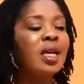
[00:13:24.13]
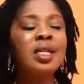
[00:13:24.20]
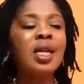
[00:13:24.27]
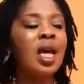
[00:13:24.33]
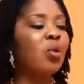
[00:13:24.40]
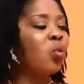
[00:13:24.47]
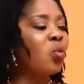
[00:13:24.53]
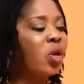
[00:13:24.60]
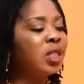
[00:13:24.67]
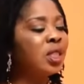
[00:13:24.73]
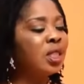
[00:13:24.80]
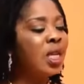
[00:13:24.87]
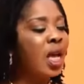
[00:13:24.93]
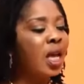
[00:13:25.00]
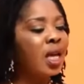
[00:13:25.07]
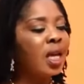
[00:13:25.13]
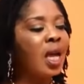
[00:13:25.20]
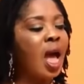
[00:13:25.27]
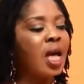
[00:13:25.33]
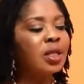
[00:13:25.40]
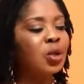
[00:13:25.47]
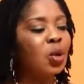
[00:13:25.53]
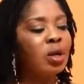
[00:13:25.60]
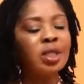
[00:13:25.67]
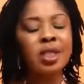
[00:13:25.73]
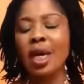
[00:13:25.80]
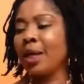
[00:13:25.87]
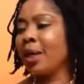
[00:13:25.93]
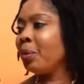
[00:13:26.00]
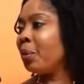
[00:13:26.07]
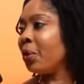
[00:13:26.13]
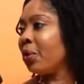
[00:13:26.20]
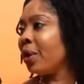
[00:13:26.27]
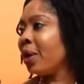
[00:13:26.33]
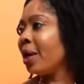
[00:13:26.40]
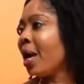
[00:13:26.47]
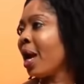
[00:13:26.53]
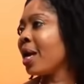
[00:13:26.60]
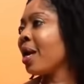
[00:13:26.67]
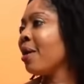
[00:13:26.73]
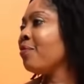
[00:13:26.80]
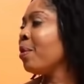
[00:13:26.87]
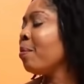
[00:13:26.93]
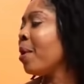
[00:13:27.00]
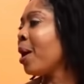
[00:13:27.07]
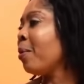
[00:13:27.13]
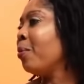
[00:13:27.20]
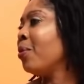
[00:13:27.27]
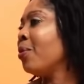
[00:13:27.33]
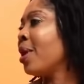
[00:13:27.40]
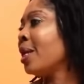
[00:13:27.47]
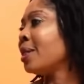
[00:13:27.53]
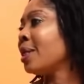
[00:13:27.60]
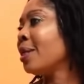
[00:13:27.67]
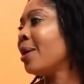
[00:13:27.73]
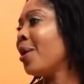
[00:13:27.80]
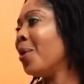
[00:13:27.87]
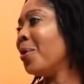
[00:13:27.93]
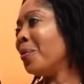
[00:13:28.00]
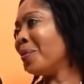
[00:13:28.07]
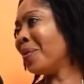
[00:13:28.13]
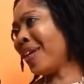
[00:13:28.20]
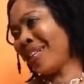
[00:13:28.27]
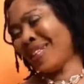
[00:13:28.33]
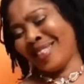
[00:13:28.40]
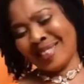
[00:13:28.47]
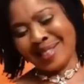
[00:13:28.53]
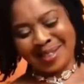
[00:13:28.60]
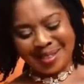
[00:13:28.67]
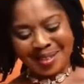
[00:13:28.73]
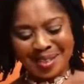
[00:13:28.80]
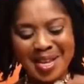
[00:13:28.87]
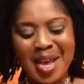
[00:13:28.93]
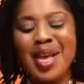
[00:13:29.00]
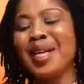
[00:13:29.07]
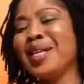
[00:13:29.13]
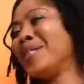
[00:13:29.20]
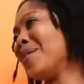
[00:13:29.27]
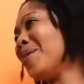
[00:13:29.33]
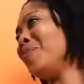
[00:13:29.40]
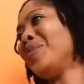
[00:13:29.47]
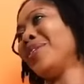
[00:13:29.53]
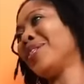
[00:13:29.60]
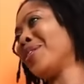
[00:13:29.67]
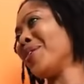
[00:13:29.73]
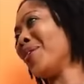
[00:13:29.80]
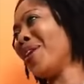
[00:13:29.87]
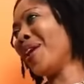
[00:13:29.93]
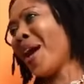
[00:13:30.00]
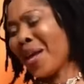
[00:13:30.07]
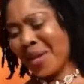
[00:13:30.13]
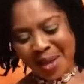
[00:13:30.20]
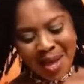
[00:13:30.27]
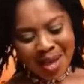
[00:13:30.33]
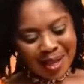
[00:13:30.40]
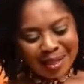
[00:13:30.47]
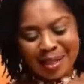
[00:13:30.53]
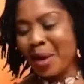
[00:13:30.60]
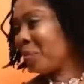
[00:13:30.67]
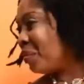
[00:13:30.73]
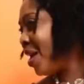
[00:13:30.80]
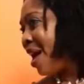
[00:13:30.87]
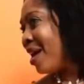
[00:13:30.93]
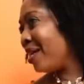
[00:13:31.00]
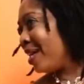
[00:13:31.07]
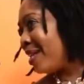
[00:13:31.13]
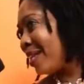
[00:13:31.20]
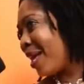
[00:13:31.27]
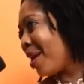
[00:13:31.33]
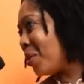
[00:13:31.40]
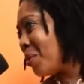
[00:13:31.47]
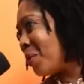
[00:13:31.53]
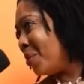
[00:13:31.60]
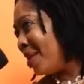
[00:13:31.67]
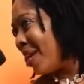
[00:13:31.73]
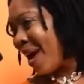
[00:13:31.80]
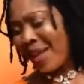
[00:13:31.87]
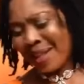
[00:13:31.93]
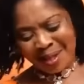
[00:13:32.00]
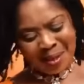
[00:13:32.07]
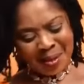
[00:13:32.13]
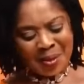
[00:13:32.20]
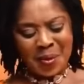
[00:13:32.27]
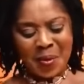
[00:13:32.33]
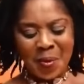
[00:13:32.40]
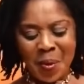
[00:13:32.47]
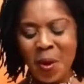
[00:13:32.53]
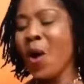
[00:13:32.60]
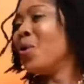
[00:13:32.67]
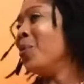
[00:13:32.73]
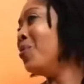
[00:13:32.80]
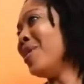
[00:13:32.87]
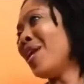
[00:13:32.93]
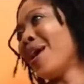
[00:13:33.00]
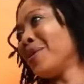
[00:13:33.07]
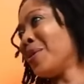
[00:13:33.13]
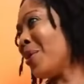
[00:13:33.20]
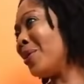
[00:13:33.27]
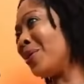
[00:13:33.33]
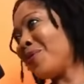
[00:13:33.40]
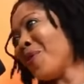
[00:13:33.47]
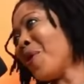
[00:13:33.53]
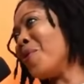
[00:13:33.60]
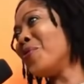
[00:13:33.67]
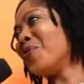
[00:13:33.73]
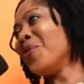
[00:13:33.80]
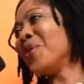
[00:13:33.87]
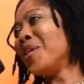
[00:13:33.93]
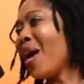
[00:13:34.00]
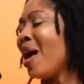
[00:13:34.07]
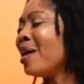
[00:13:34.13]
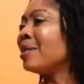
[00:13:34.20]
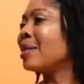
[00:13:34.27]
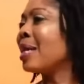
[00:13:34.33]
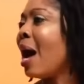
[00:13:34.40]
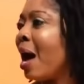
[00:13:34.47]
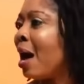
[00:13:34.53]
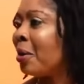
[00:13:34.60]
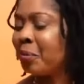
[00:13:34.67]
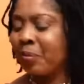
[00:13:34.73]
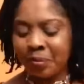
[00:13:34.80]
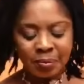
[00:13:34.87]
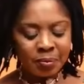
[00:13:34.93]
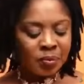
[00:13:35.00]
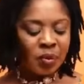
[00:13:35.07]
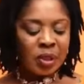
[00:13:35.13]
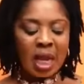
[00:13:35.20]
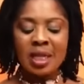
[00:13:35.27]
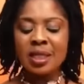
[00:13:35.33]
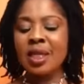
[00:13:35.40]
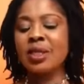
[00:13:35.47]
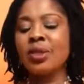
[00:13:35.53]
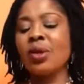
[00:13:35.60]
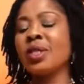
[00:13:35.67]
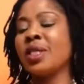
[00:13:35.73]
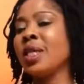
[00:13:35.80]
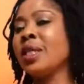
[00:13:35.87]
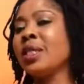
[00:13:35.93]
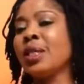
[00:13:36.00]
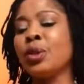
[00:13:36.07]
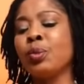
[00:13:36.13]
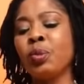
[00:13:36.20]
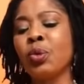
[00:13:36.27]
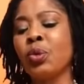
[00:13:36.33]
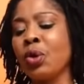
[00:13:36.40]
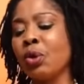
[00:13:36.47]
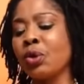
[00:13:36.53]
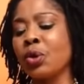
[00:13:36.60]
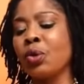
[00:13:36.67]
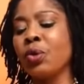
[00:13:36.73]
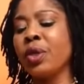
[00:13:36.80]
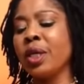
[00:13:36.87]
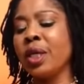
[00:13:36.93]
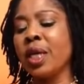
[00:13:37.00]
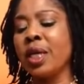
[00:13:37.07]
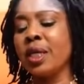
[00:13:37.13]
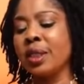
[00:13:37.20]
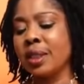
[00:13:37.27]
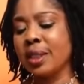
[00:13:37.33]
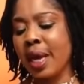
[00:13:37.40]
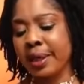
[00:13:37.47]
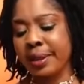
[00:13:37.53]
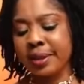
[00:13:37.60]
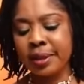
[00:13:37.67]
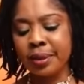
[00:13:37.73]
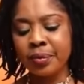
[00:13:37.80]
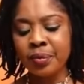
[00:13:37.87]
Which day I saw Charlie Boy, I gave him my book. I said, come. He said, Bisola, Chevy, I did tell Una. Una just fall for that scam. I said, just take this book. Your story, they inside.